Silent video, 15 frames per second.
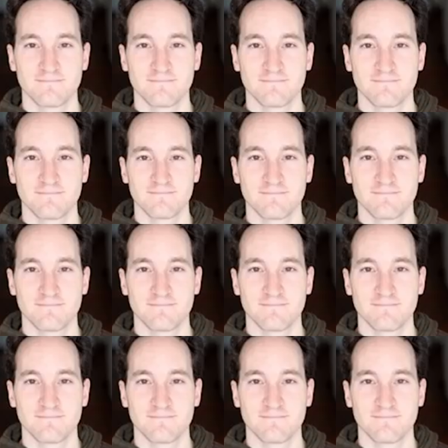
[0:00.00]

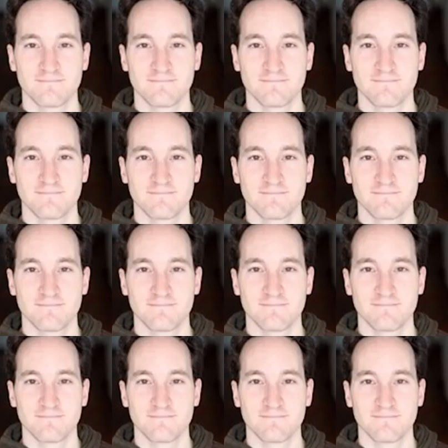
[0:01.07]

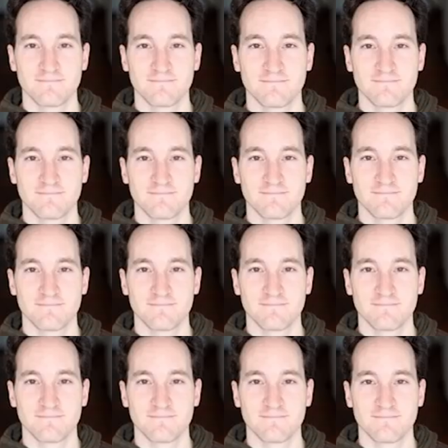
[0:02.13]

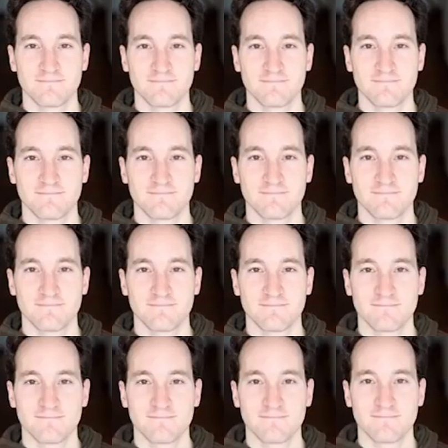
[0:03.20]

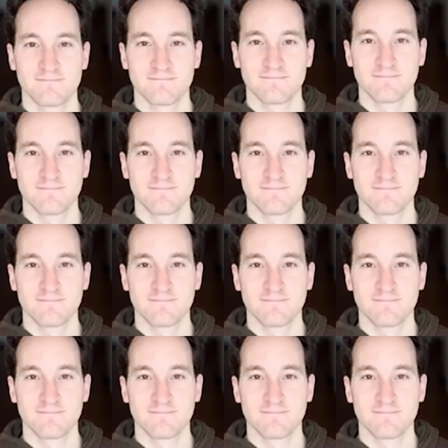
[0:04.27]
(not speaking)